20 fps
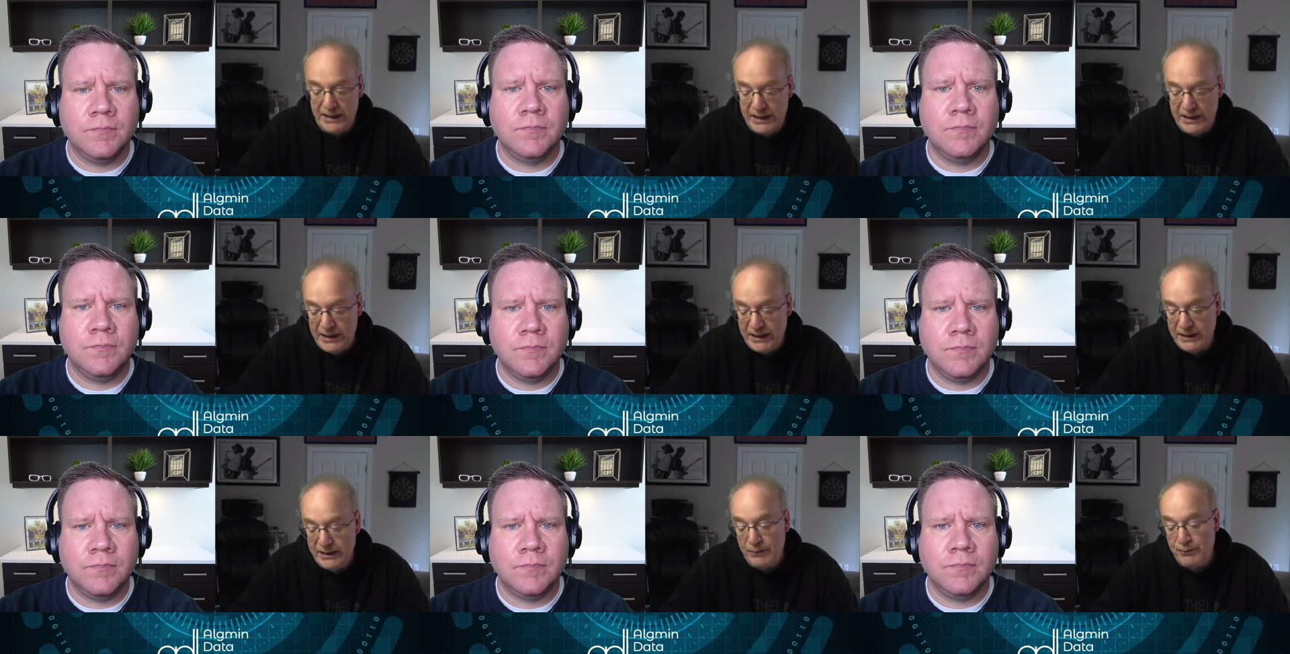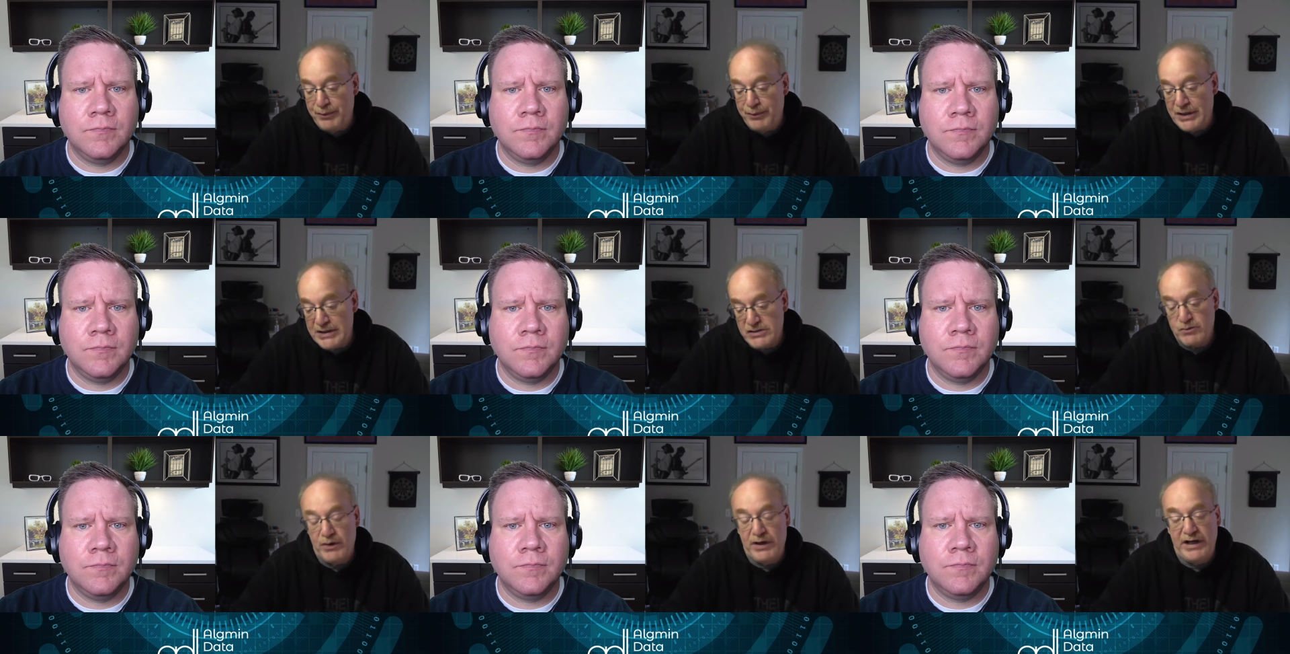Speaker 1: And the
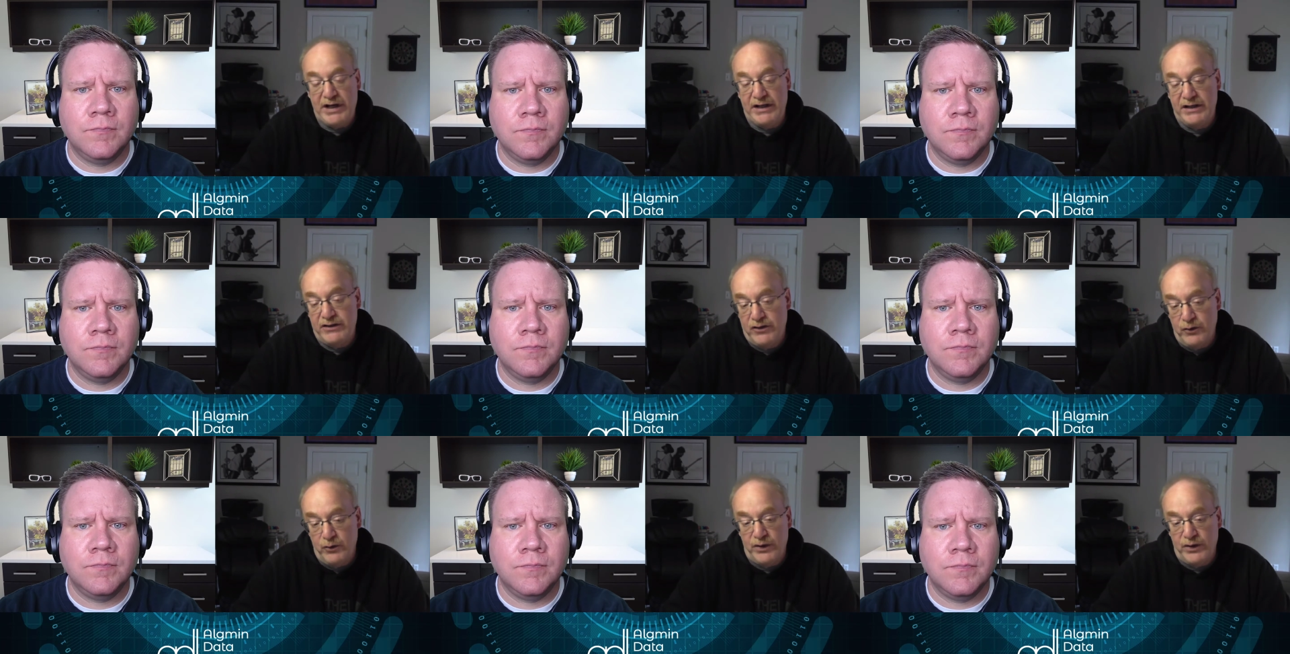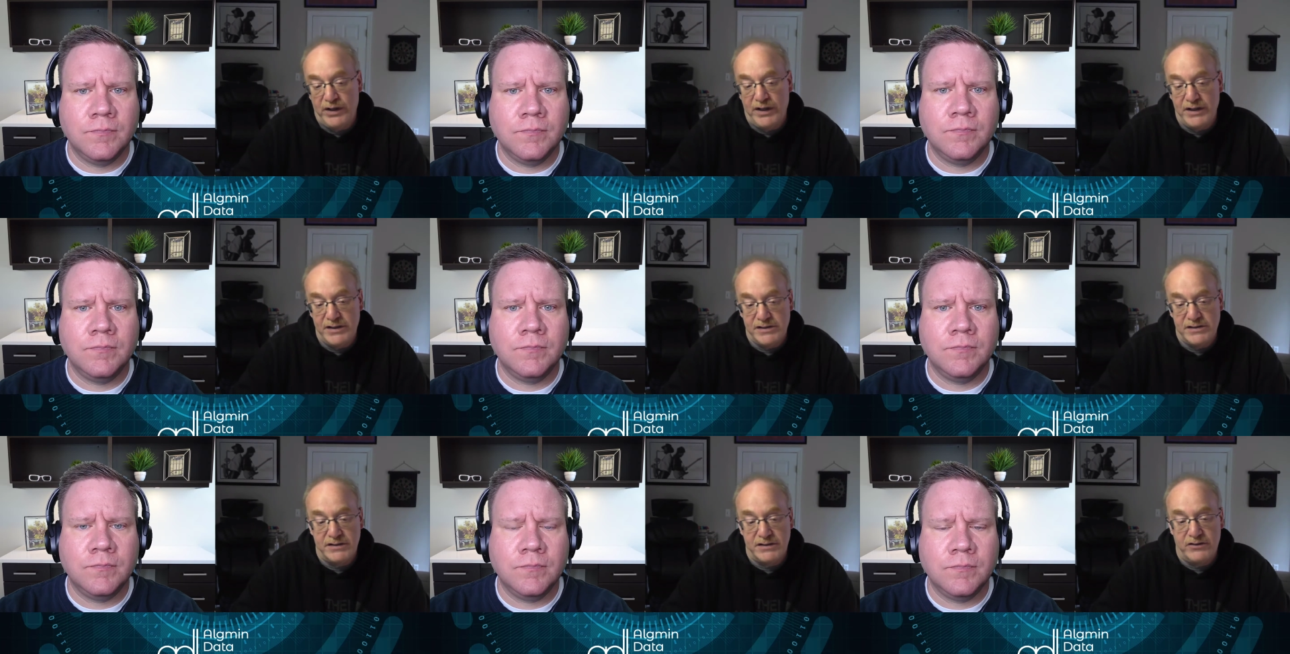best way to do it
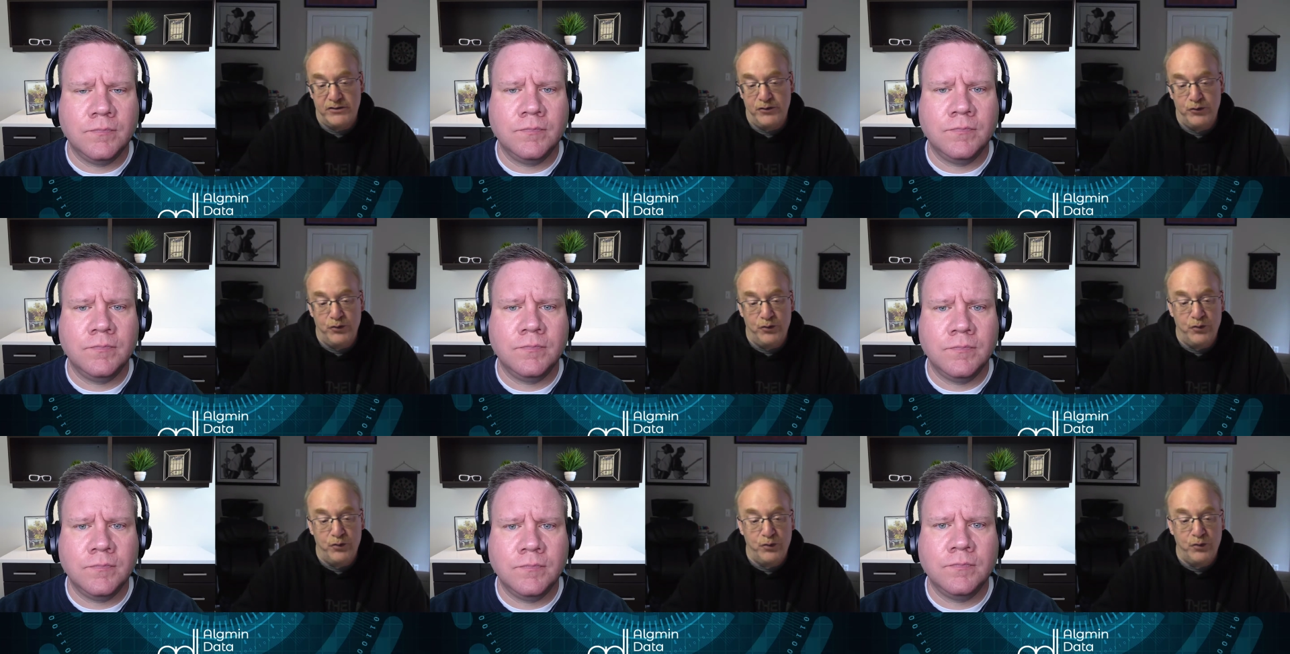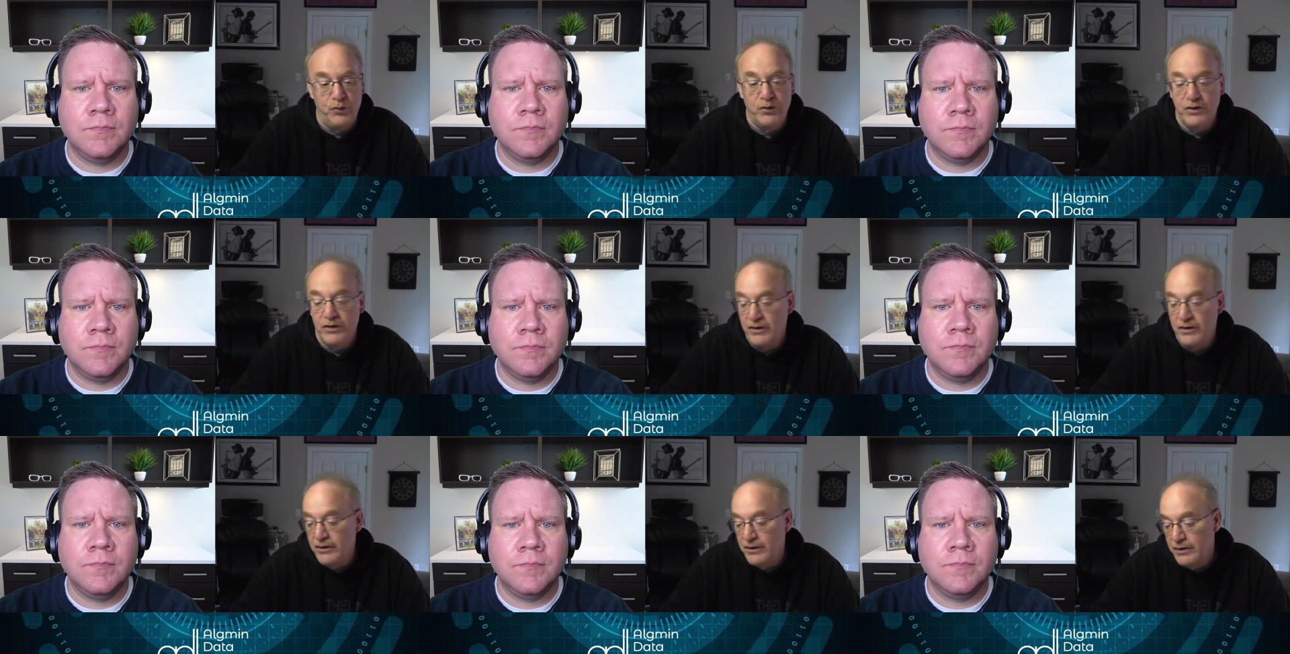is to
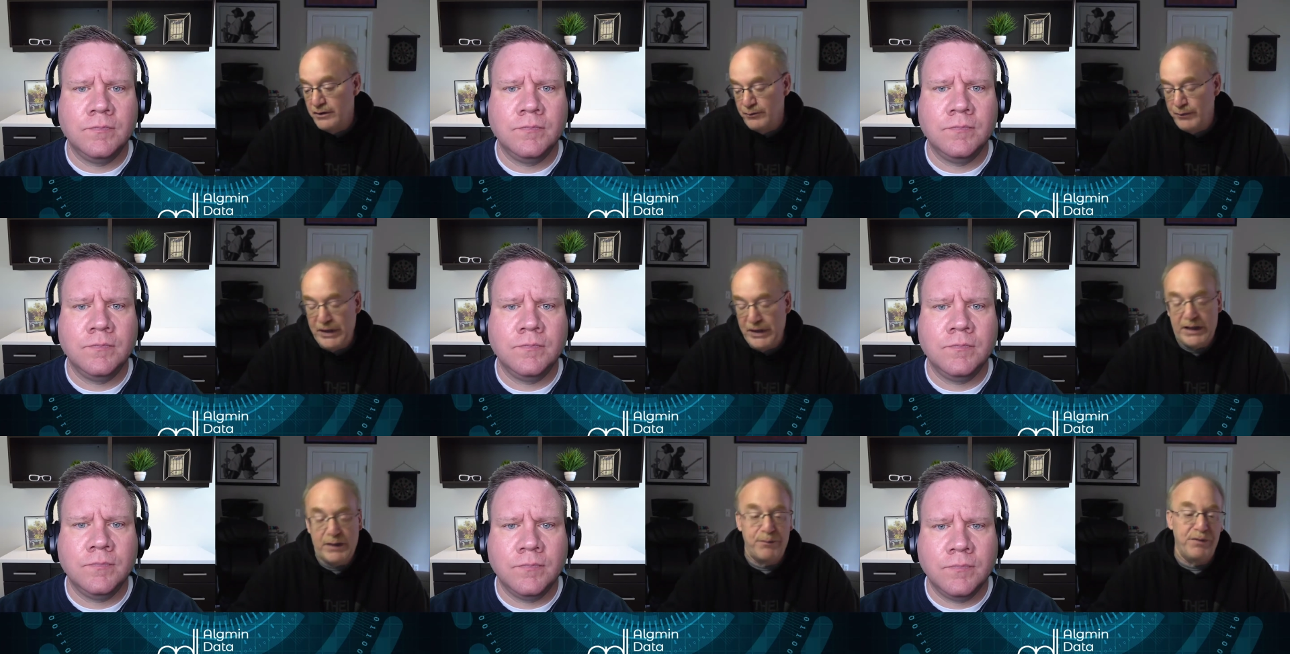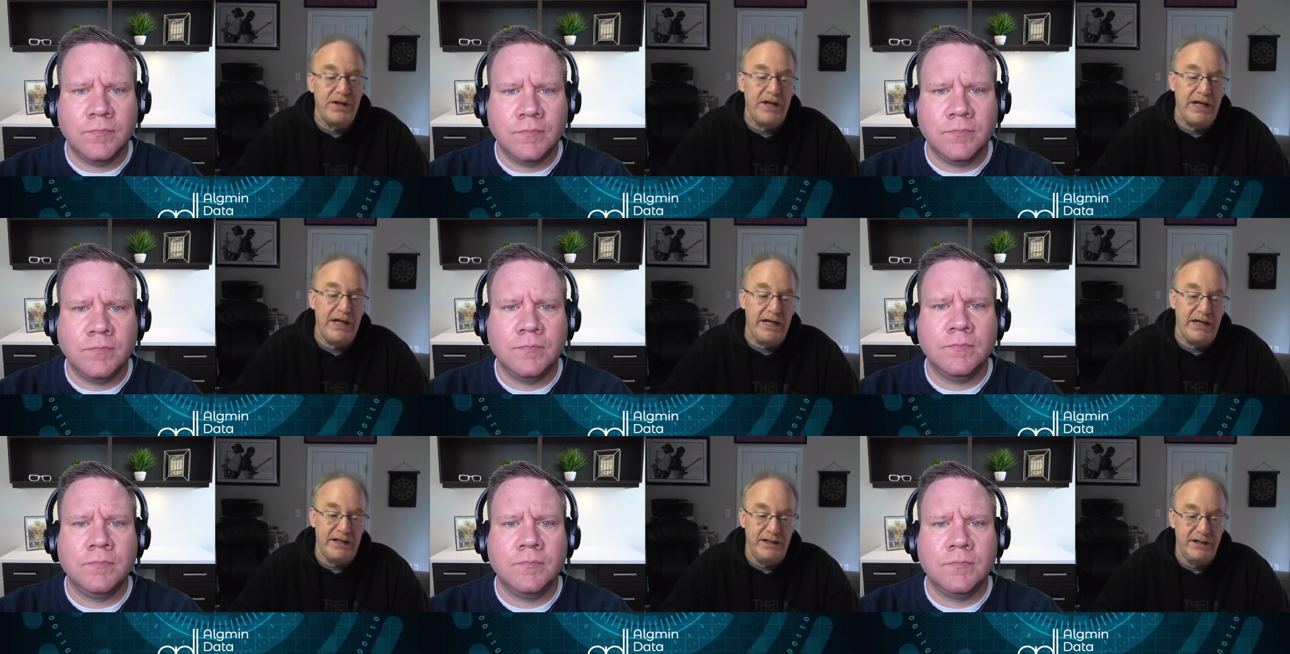make a plan.
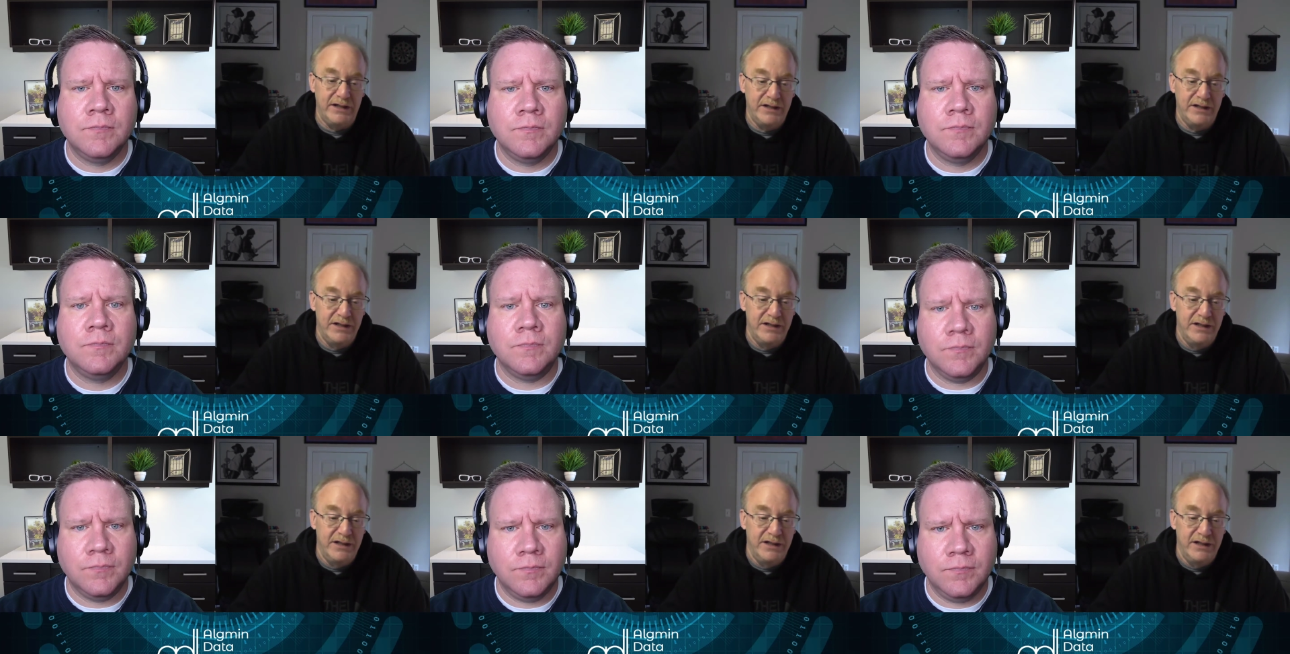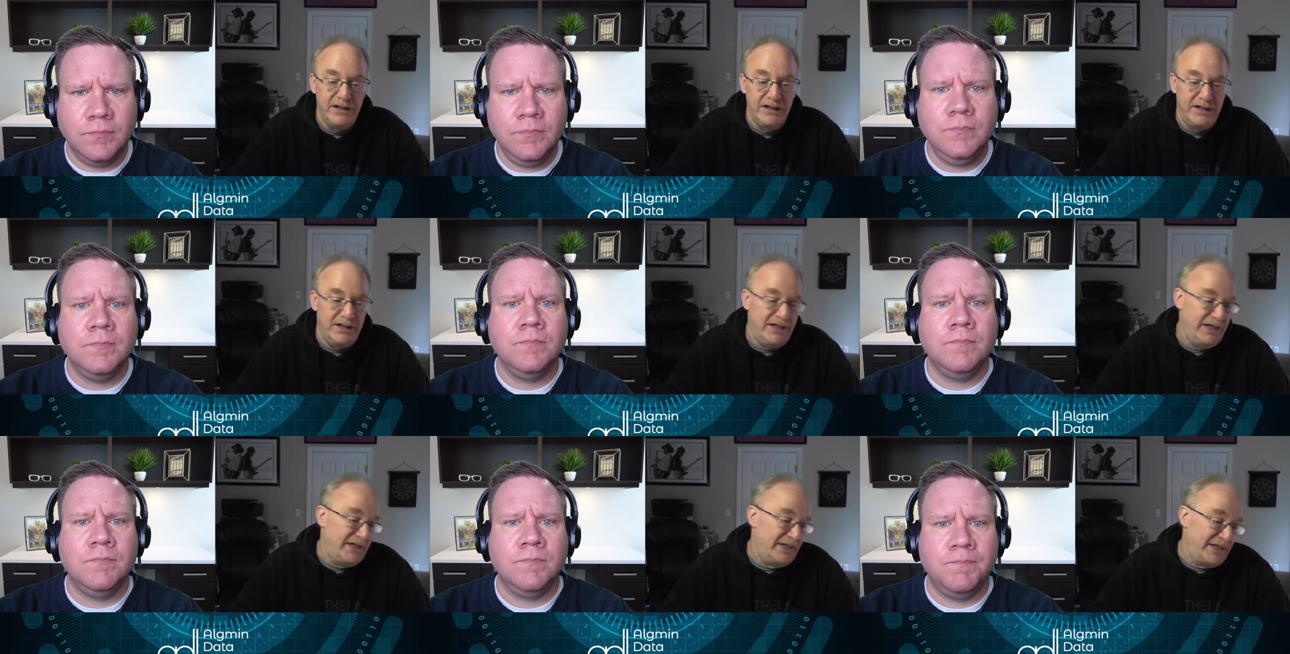
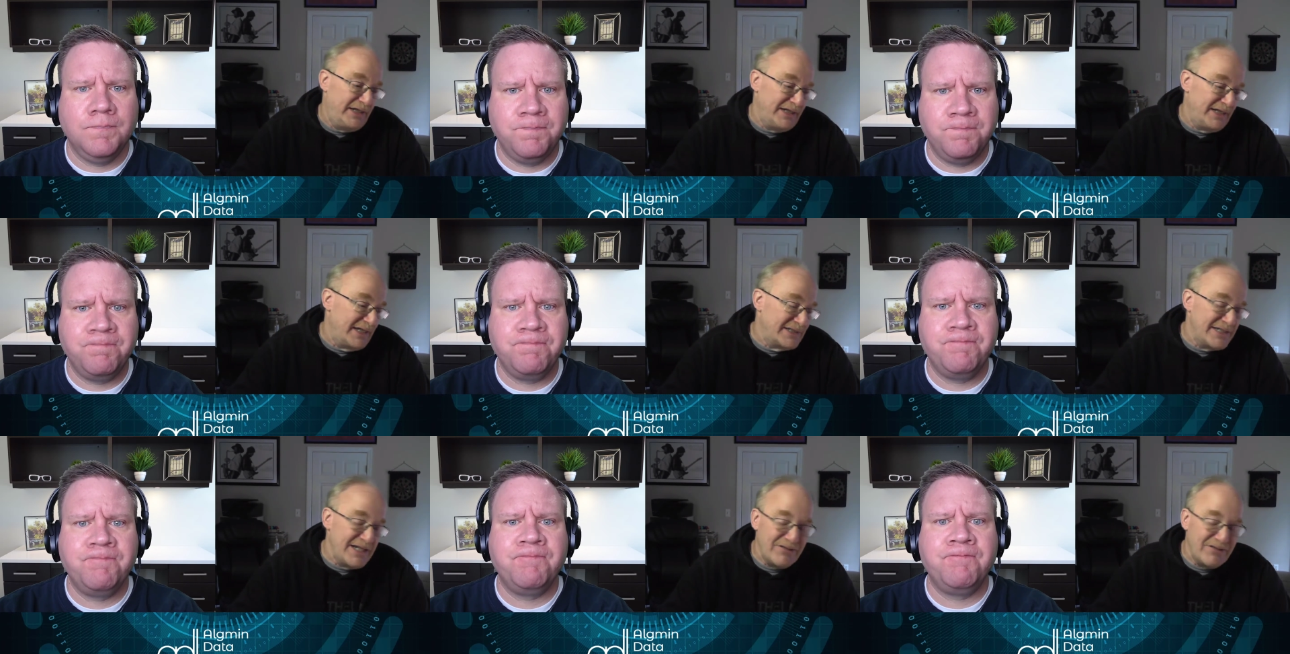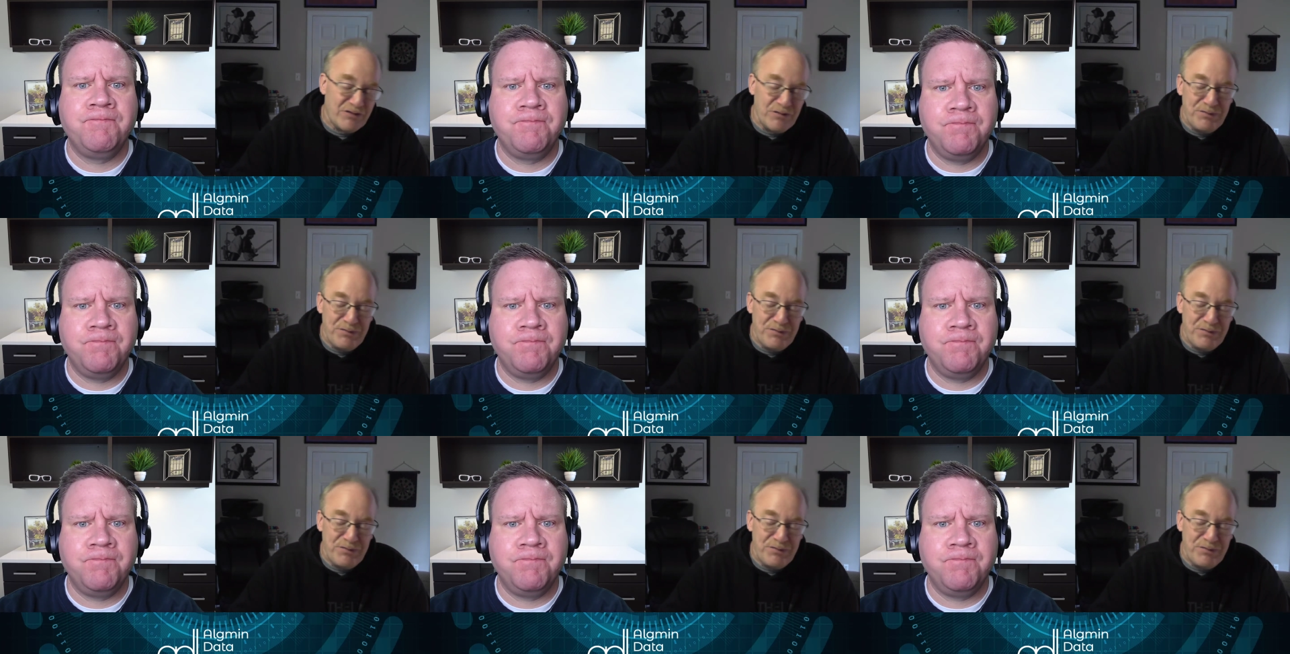Mm-hmm. It doesn't have to